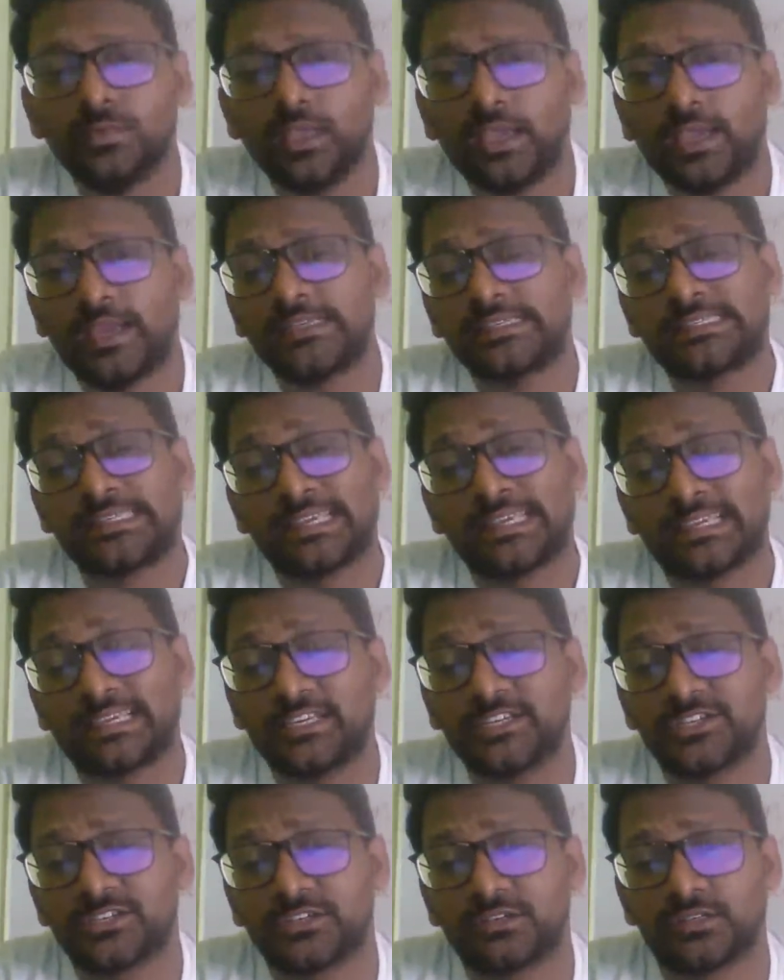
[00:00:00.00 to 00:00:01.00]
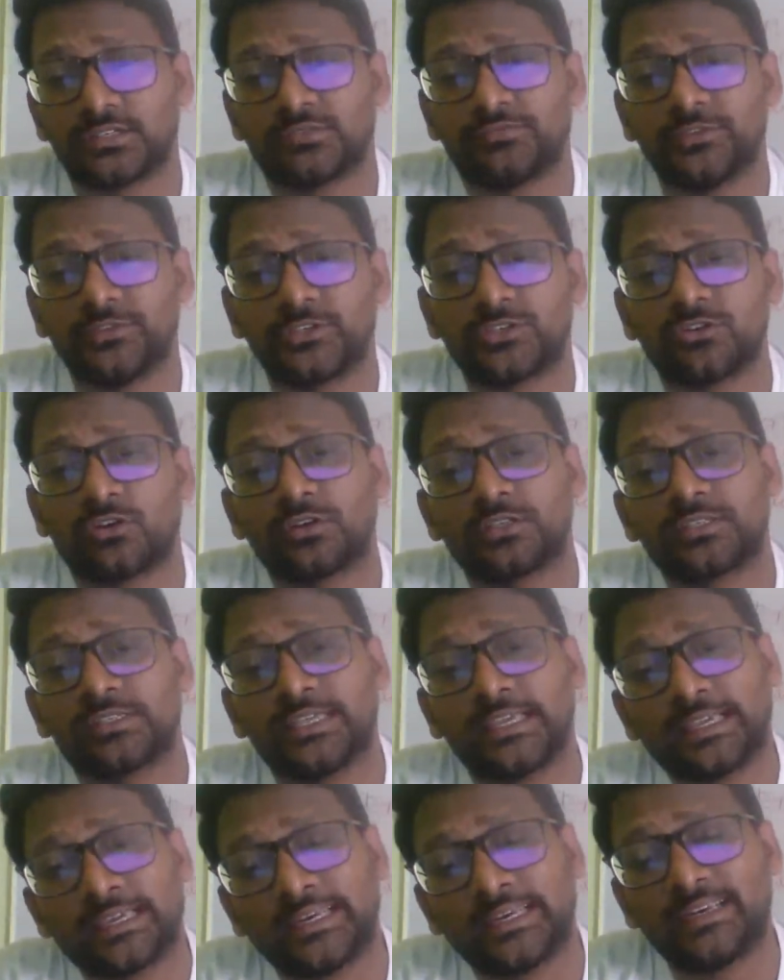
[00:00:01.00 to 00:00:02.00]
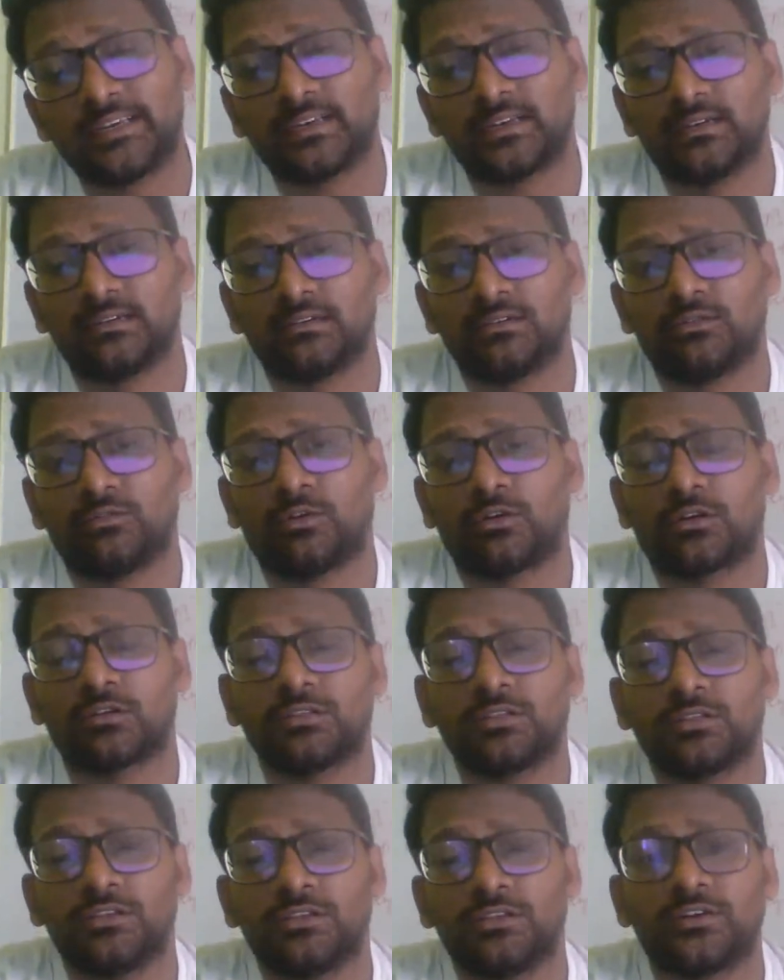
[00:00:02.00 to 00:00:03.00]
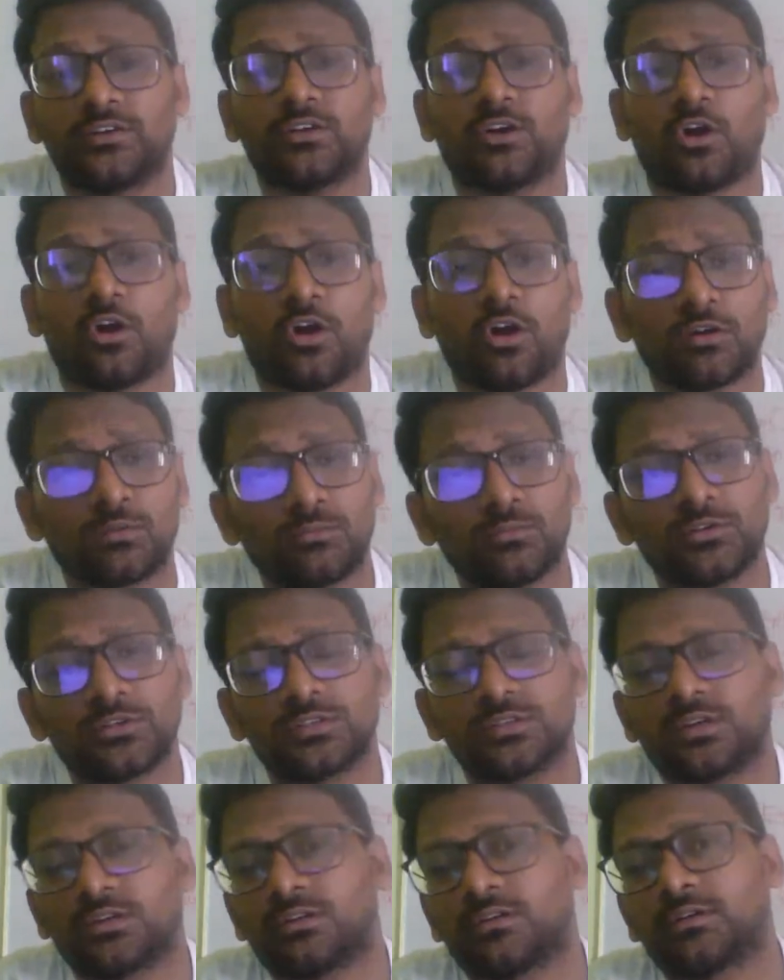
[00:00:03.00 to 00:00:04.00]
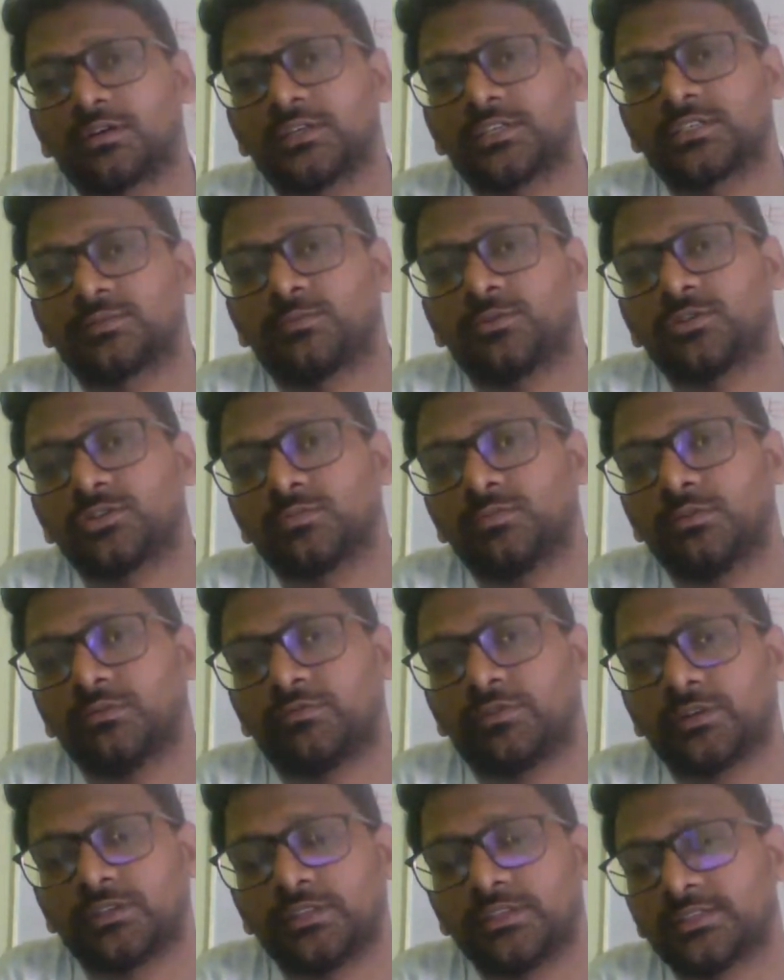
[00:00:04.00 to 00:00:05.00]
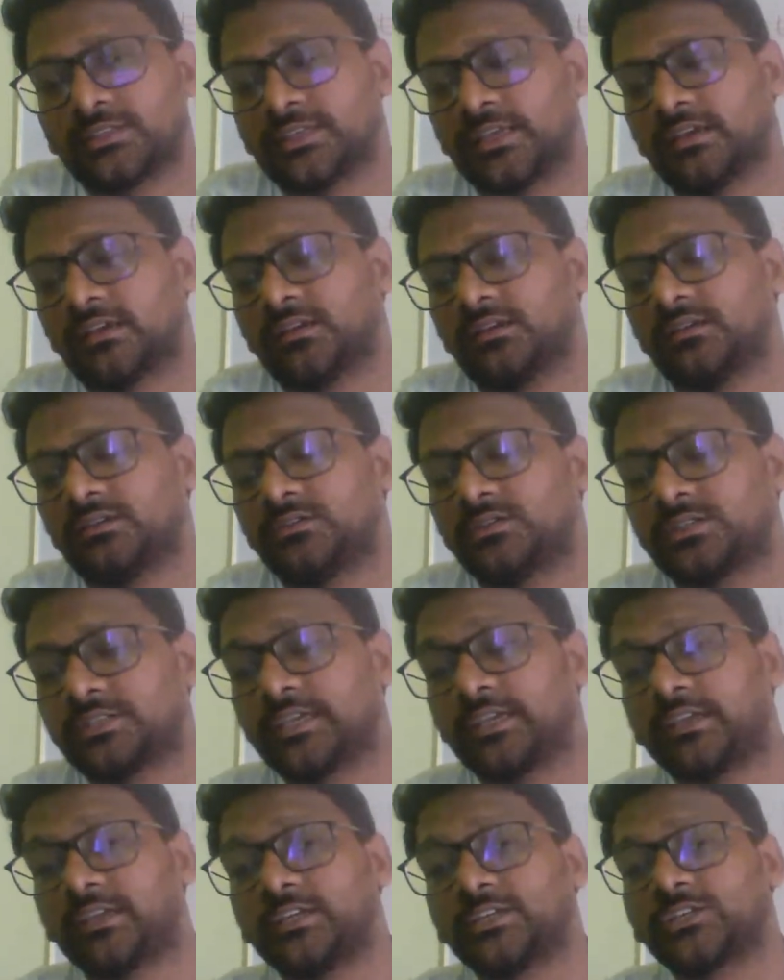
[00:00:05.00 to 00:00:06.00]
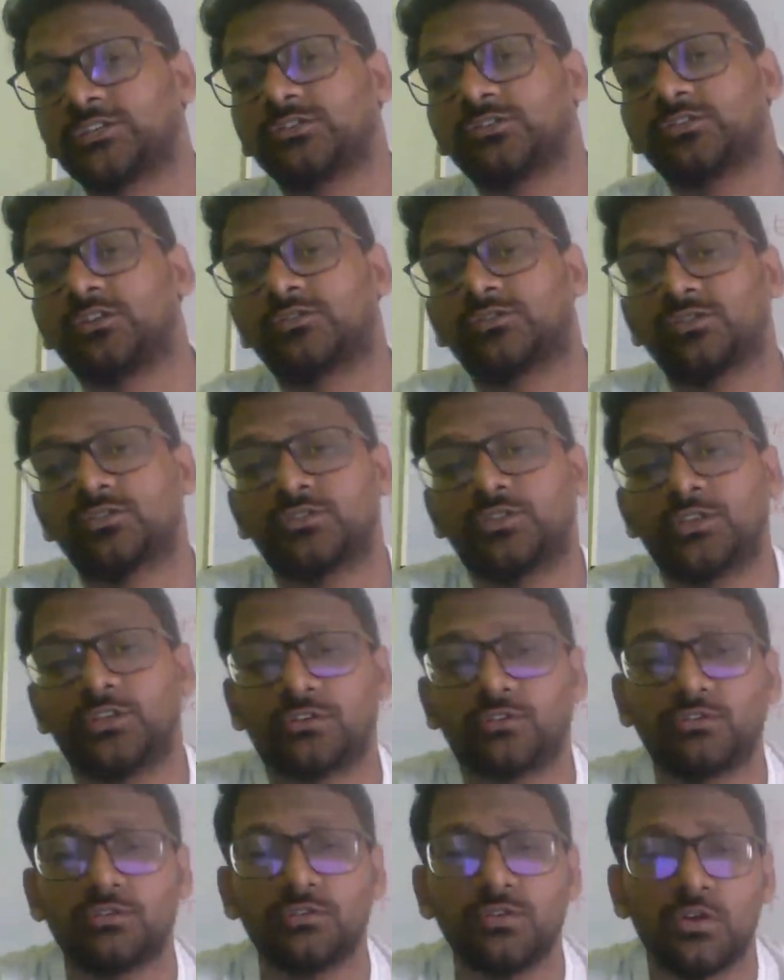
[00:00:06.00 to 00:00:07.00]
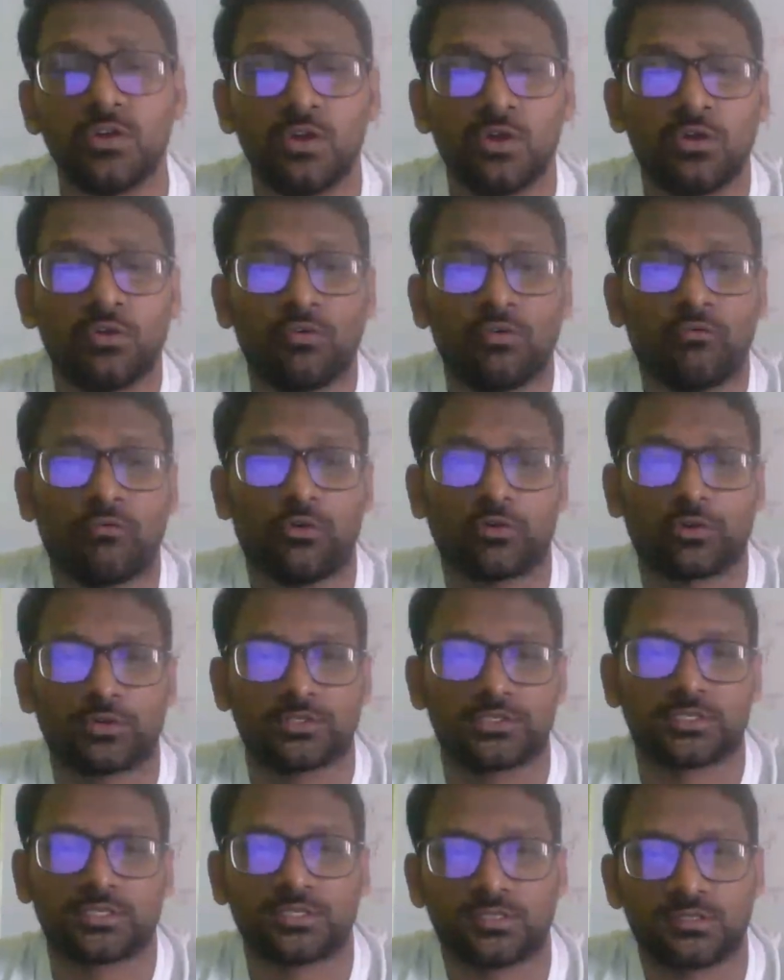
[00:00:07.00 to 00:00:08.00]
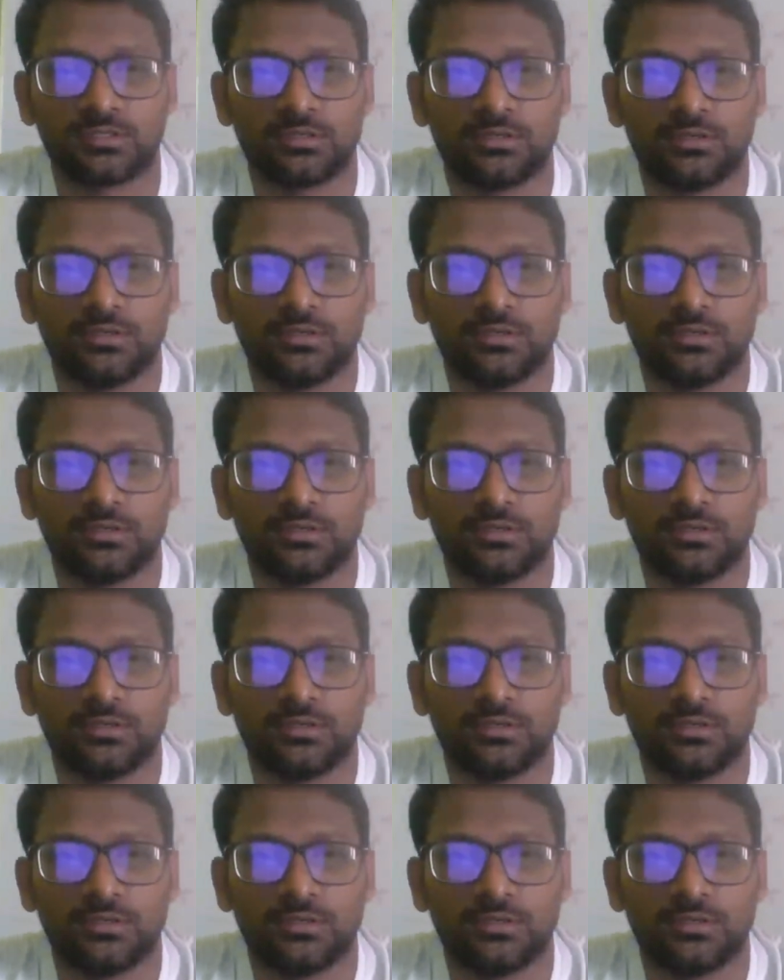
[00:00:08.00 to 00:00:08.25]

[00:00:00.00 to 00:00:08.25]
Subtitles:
And secretions, which are secreted. What are the different hormones that are responsible for this? Secretions also you need to focus.